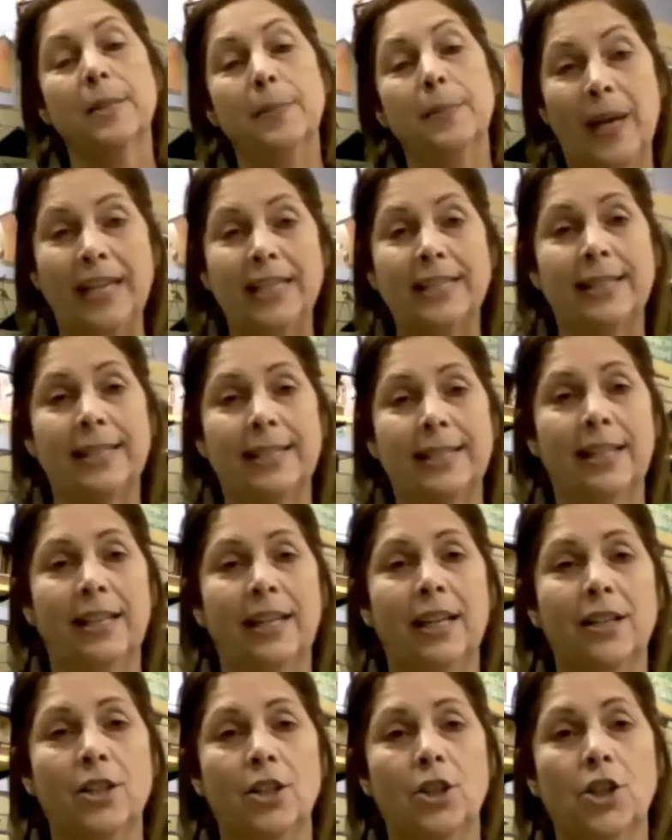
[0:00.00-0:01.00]
spaces to
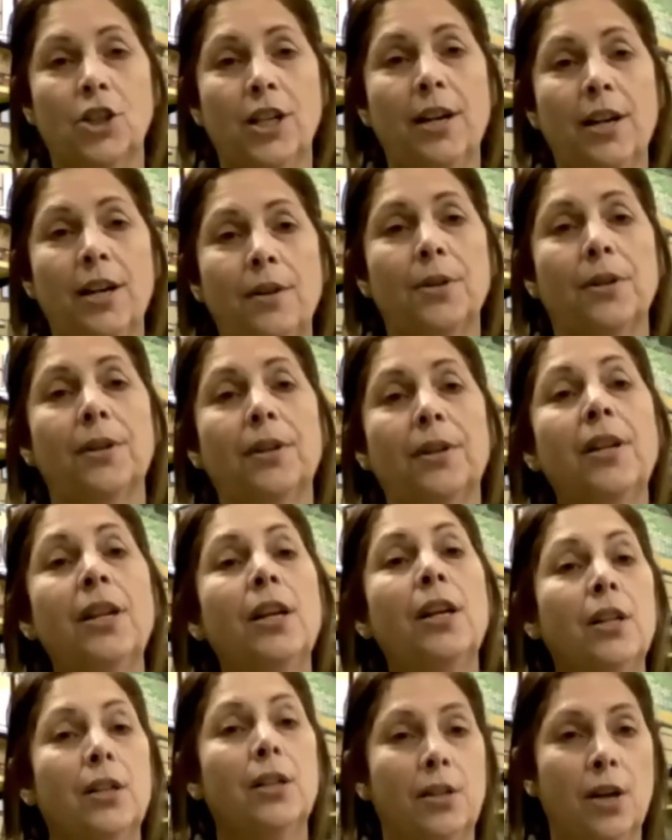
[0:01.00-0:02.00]
get to shelter,
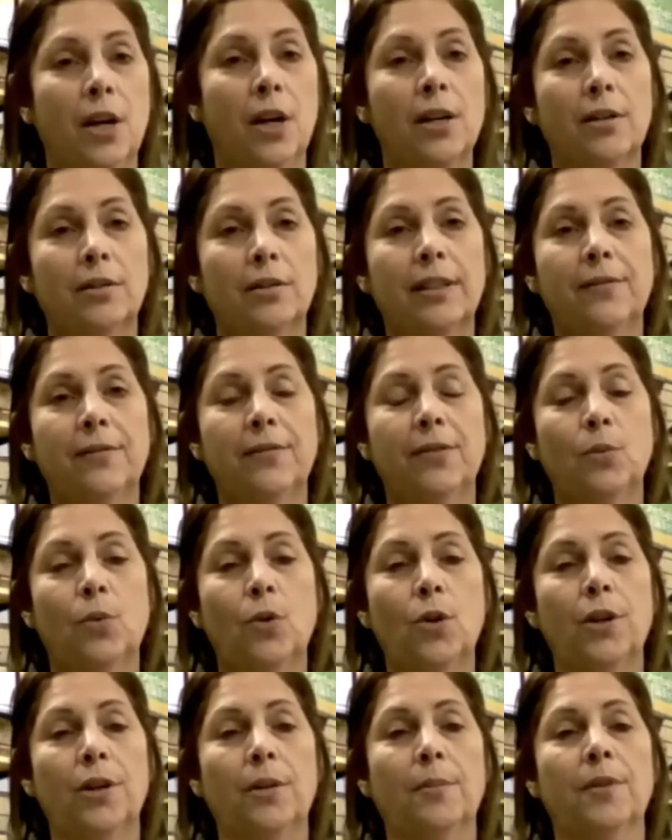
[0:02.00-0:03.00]
not only for
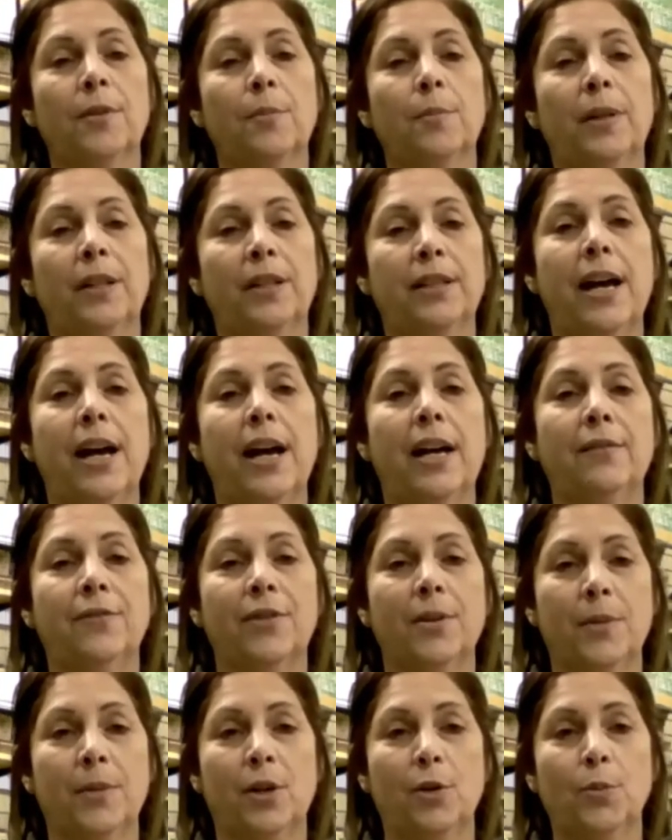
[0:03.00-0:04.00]
warmth, but to hide
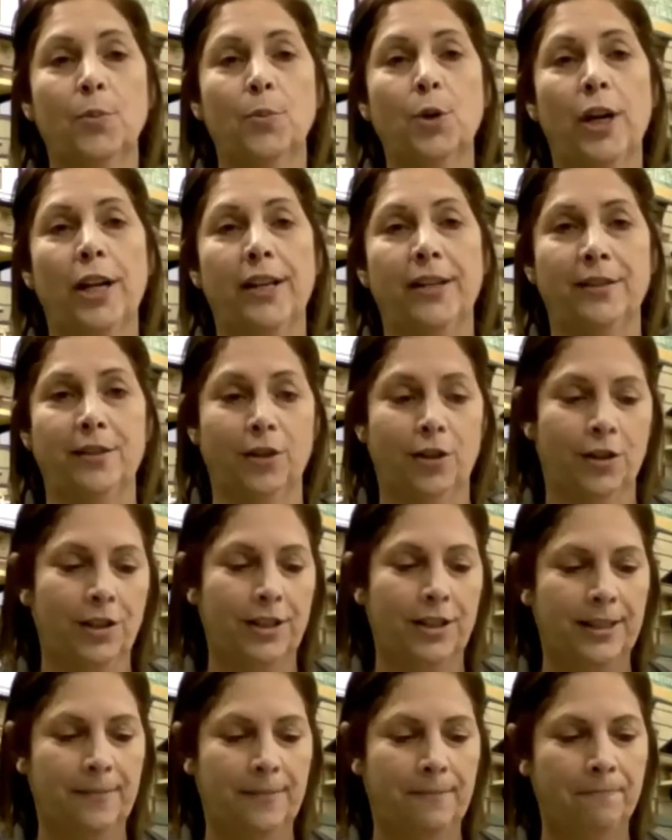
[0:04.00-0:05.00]
from those
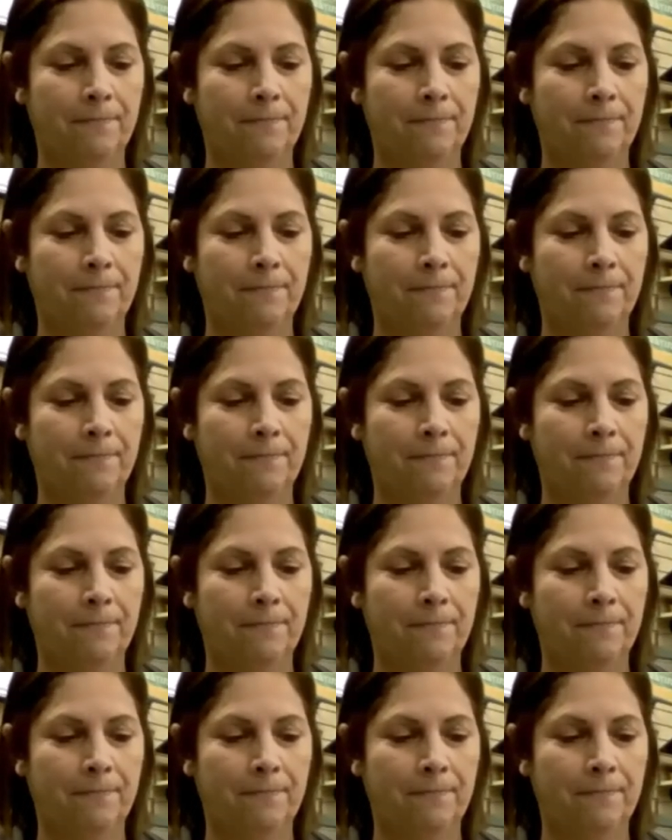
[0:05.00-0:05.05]
predators.